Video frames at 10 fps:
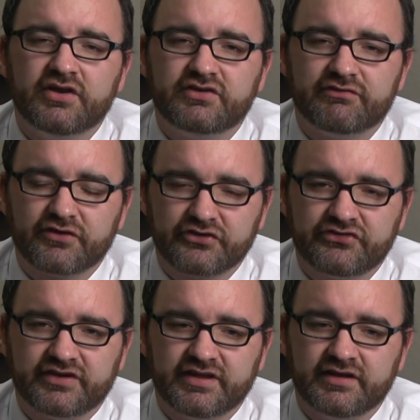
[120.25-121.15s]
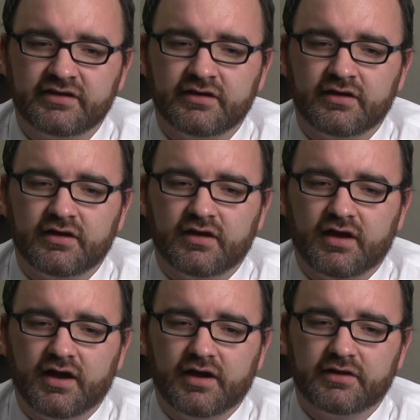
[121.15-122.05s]
diversity
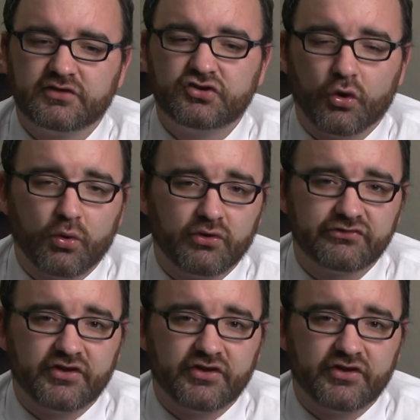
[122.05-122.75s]
goals